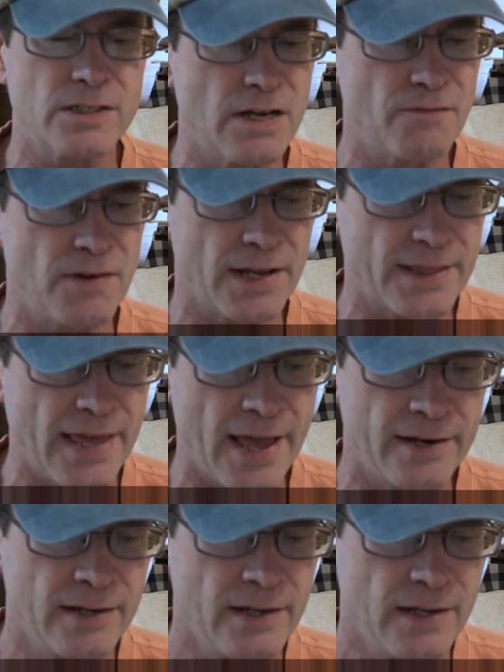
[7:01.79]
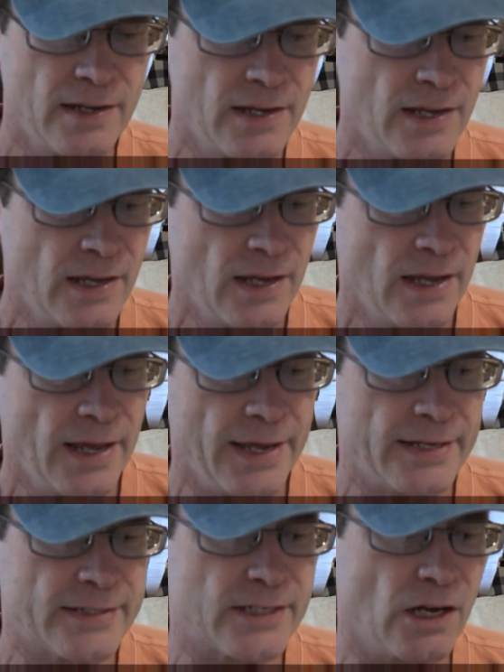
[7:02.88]
stuff like that.
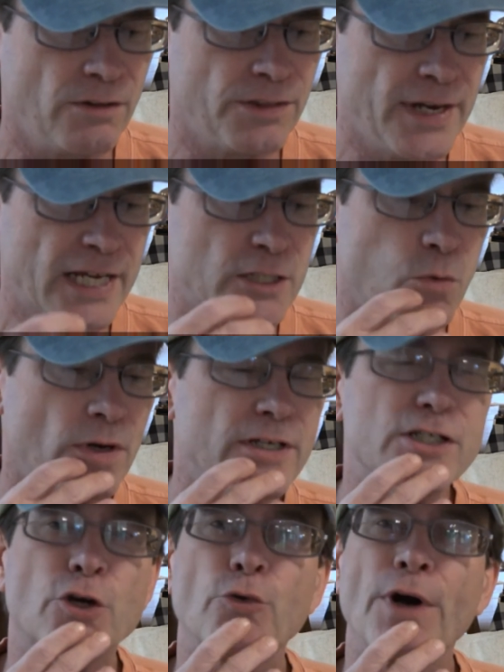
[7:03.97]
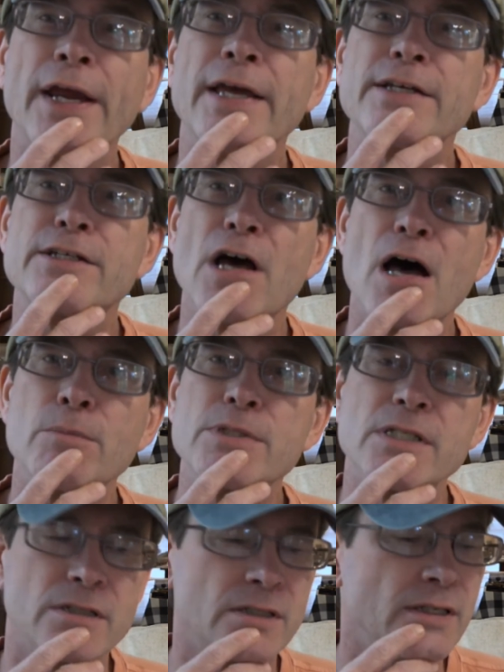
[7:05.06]
And so the next one is Grant
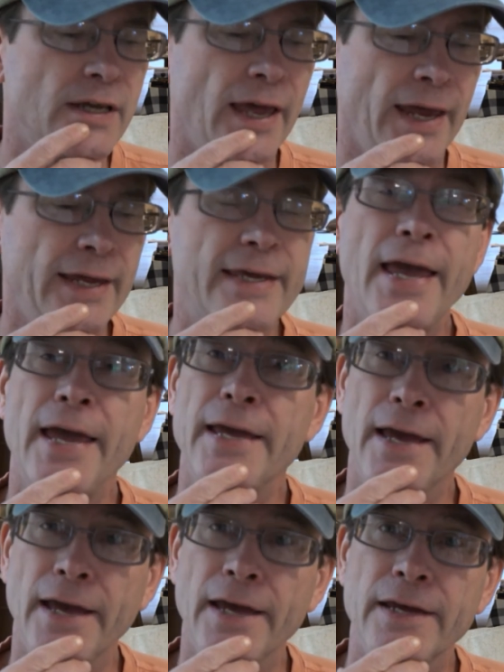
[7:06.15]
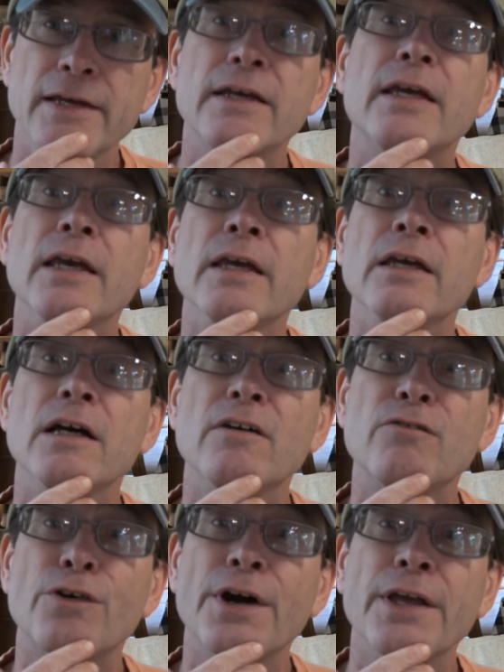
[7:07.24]
Thompson, AKA King
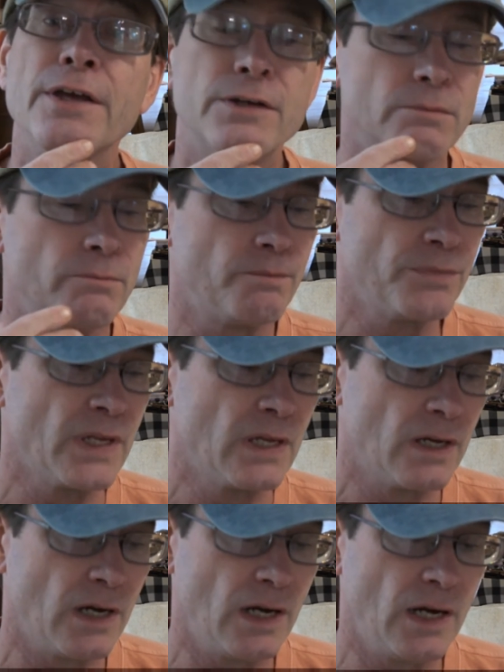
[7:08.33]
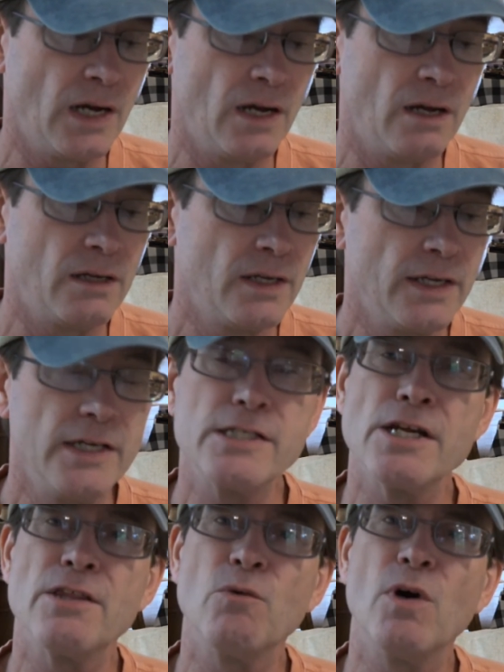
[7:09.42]
of Random. He's
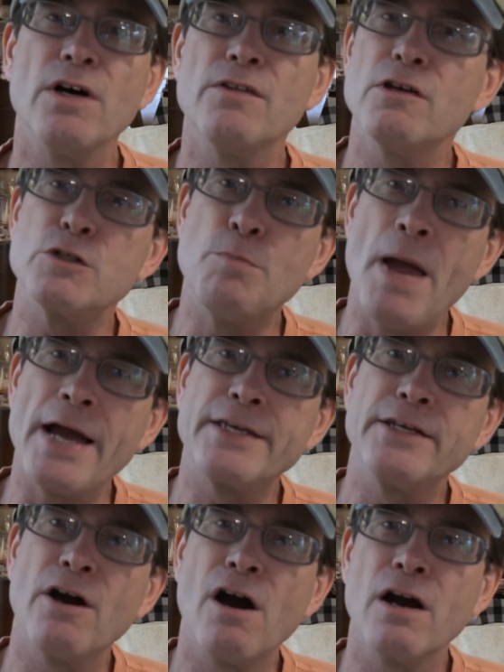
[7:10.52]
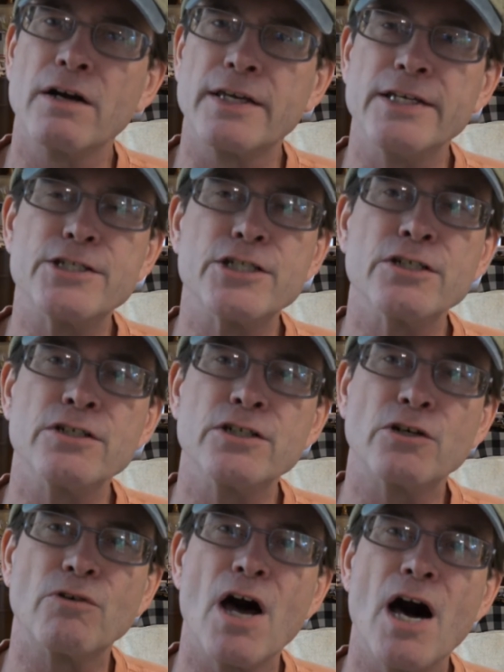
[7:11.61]
another one of those backyard, kitchen,
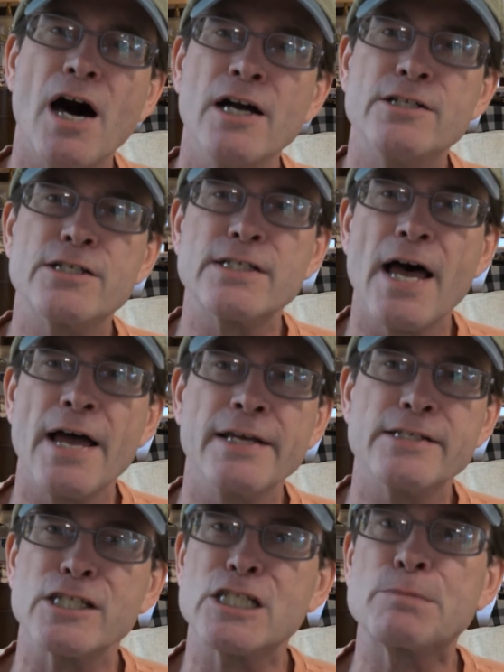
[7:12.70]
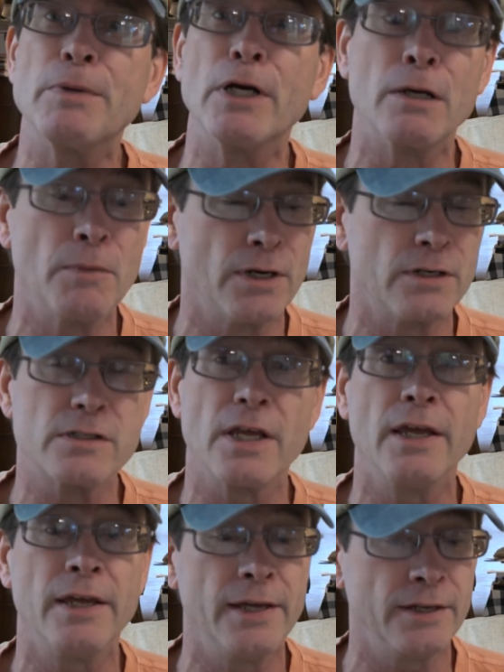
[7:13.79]
garage science experimenters.
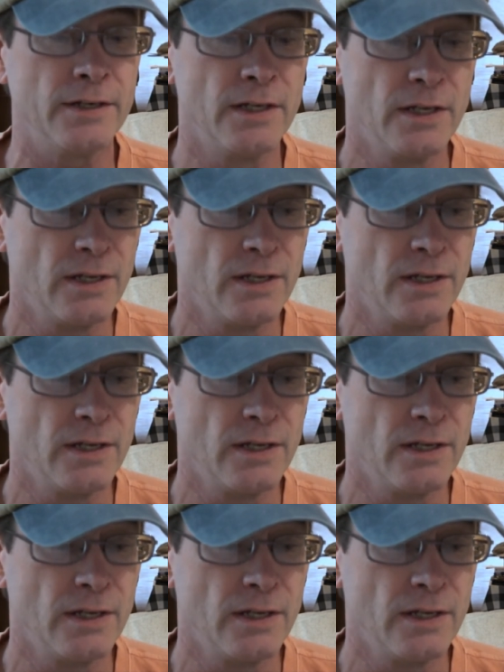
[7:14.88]
And